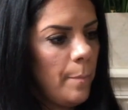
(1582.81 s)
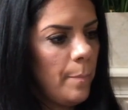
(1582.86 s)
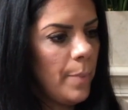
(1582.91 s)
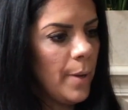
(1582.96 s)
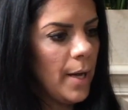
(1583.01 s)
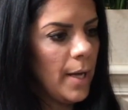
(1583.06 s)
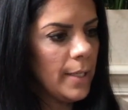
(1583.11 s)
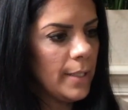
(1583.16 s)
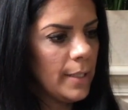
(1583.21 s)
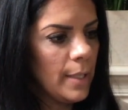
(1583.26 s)

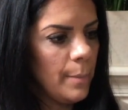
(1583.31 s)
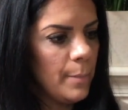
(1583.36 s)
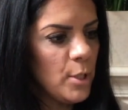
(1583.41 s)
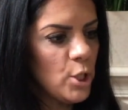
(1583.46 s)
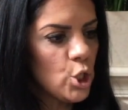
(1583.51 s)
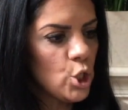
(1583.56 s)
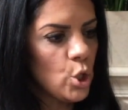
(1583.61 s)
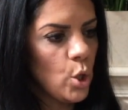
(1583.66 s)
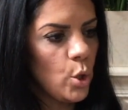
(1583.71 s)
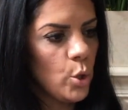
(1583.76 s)
But let me
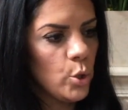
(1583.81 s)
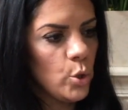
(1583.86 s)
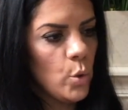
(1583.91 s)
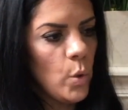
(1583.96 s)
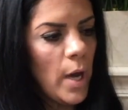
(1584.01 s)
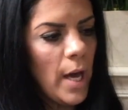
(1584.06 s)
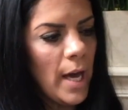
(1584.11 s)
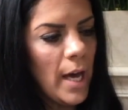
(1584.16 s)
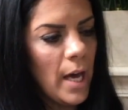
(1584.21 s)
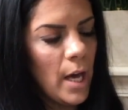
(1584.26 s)
show
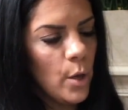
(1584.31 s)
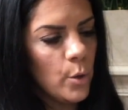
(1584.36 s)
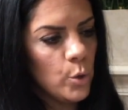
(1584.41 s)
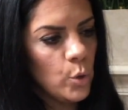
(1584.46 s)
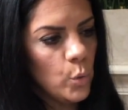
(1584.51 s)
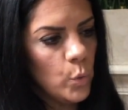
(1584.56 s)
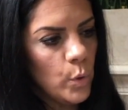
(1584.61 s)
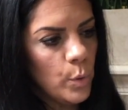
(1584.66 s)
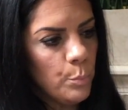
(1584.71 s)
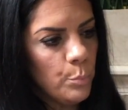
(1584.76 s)
you how
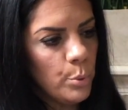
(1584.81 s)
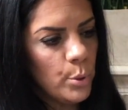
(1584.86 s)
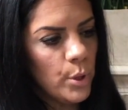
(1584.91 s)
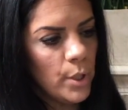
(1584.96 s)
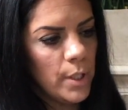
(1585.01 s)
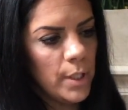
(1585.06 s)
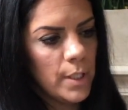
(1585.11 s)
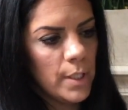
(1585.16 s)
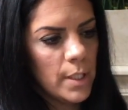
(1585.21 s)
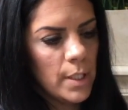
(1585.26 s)
you would
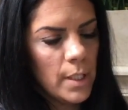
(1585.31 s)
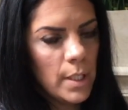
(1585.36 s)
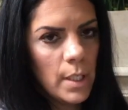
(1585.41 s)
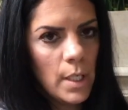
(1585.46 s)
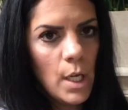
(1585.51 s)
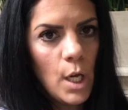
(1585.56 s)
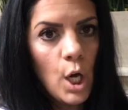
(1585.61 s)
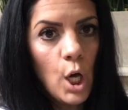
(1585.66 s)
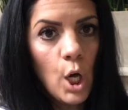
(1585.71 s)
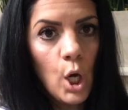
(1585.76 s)
put
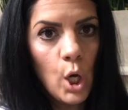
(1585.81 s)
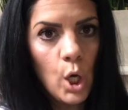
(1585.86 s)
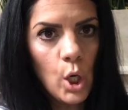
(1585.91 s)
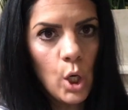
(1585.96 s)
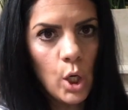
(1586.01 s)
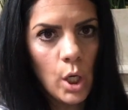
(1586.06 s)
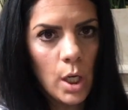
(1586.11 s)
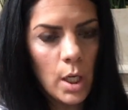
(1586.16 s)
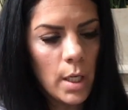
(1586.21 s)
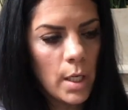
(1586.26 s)
a
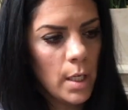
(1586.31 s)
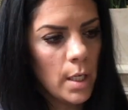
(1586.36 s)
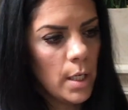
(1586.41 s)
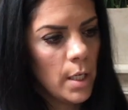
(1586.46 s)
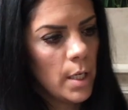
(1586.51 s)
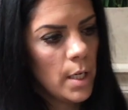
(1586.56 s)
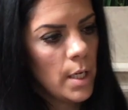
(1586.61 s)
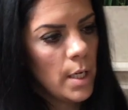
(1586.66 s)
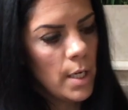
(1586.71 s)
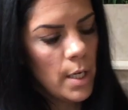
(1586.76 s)
hook.
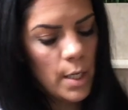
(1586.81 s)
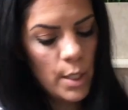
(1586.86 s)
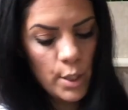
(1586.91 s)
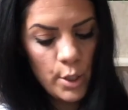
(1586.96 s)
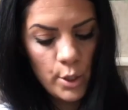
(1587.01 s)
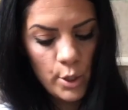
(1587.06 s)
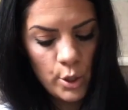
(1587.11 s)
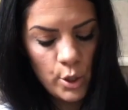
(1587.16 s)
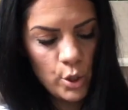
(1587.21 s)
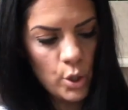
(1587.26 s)

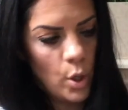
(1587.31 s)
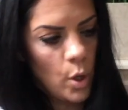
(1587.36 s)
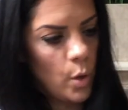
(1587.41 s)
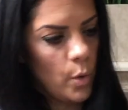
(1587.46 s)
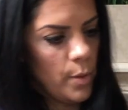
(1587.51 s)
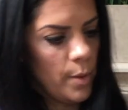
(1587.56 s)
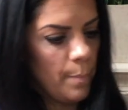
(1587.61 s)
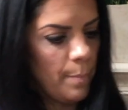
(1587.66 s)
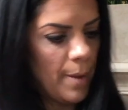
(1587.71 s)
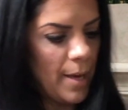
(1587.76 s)

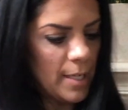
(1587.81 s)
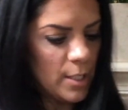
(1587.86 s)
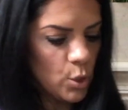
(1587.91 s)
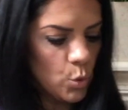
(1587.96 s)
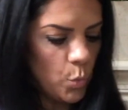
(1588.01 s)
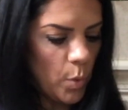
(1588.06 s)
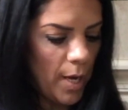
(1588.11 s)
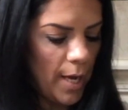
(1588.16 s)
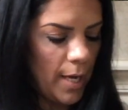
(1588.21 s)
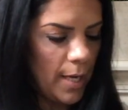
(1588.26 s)
So the
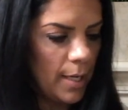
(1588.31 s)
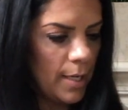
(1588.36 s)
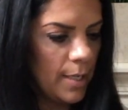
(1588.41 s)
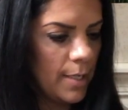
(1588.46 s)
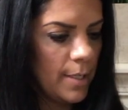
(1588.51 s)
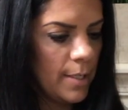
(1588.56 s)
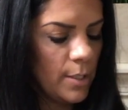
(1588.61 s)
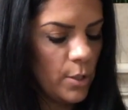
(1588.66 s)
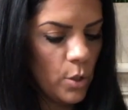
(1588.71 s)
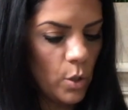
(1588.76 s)
best way
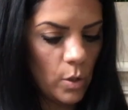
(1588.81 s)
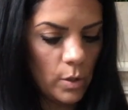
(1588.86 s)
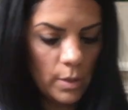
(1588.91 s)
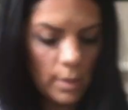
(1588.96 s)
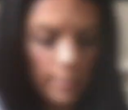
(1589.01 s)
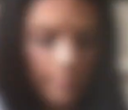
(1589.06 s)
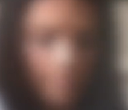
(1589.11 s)
is, hold